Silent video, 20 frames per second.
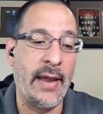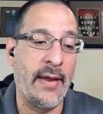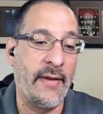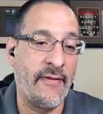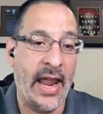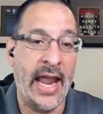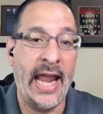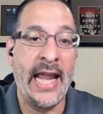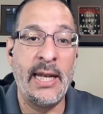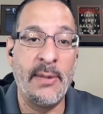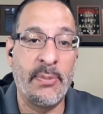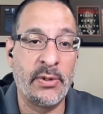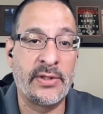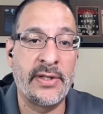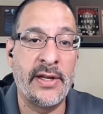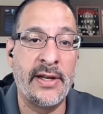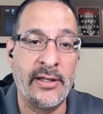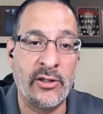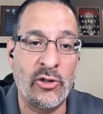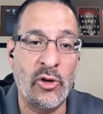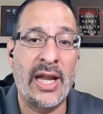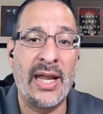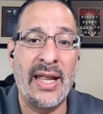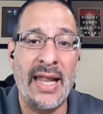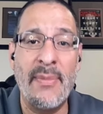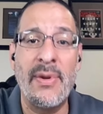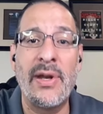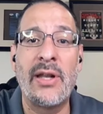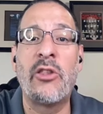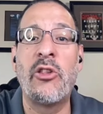Okay, if 80% is
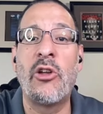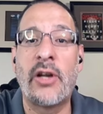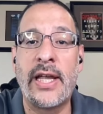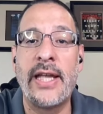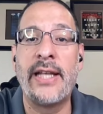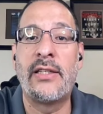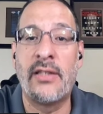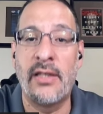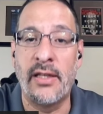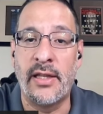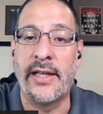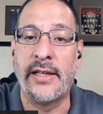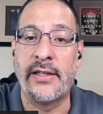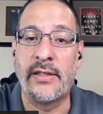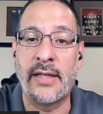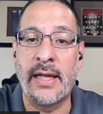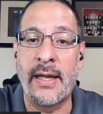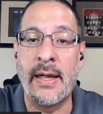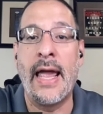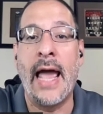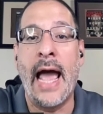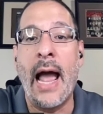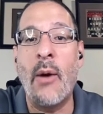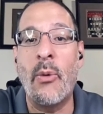okay, I'm going to look into this.